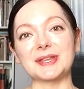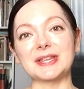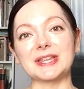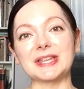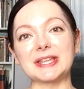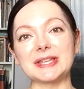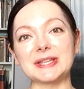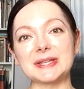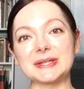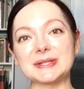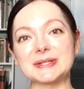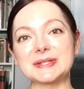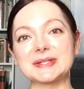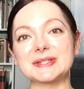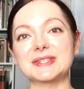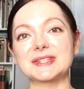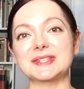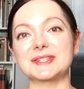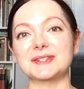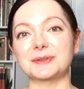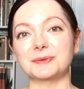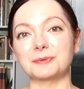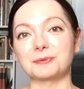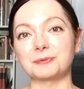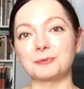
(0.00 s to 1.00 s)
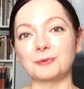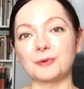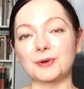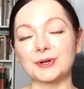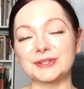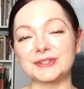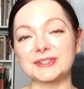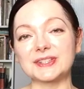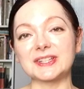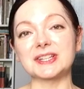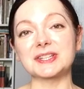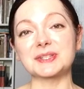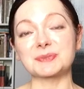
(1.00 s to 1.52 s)
is
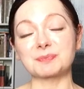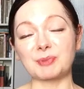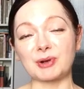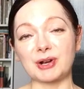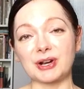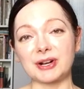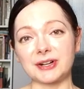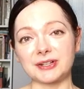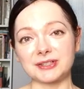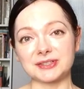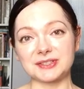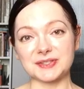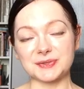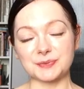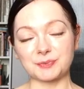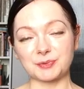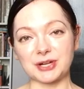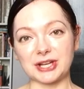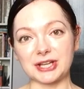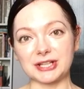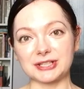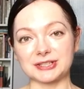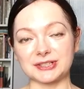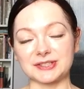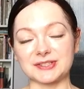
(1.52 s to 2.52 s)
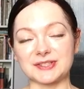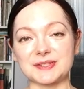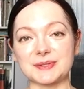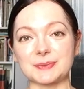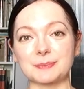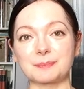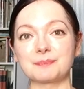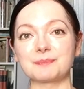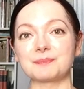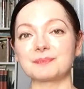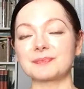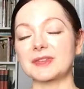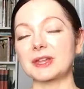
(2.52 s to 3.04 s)
what inspired this fragrance.
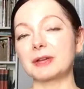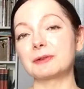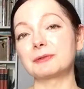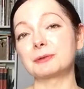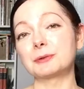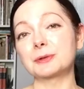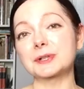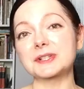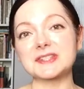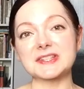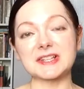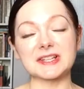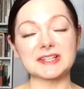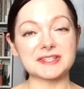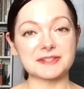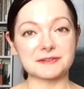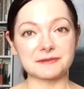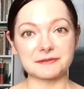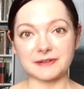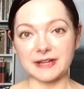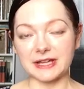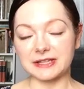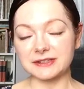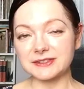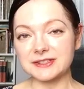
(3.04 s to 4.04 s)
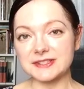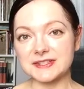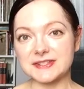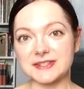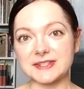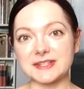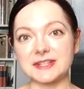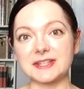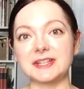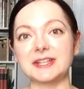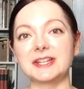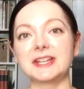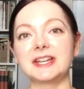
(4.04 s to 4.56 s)
Of course, it's a
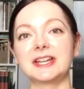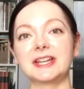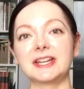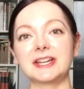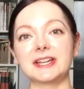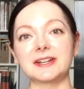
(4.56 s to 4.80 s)
fantasy.